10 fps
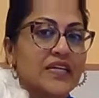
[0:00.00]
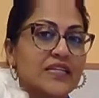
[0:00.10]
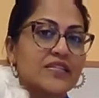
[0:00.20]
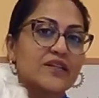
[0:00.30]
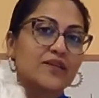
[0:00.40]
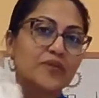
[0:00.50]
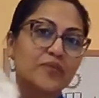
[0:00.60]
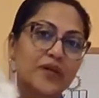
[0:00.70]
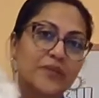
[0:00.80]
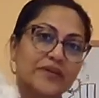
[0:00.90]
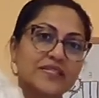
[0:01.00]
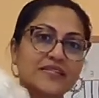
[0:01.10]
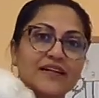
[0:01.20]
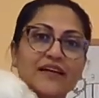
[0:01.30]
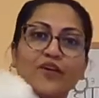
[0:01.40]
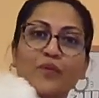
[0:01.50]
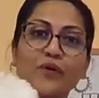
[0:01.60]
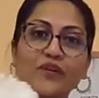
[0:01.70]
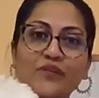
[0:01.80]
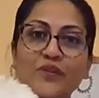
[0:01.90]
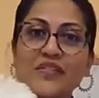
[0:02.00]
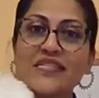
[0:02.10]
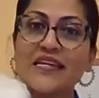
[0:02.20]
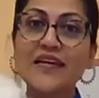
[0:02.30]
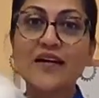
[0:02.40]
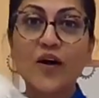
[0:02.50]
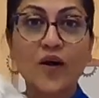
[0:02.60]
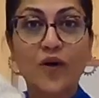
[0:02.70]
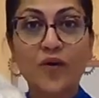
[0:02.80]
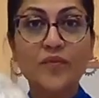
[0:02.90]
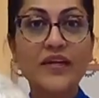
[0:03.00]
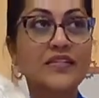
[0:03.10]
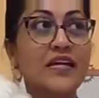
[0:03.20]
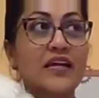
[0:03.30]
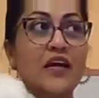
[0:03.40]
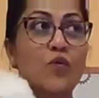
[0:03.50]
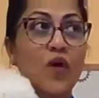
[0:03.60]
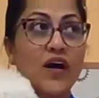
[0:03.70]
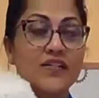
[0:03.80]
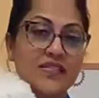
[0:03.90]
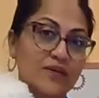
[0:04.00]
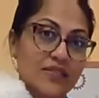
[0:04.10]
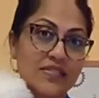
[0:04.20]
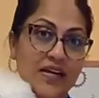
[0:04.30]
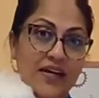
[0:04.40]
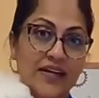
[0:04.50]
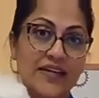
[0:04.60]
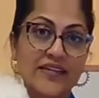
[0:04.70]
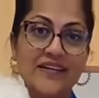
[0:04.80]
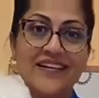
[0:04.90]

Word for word: So, Primary C, I hope all of you are staying home and taking walks outside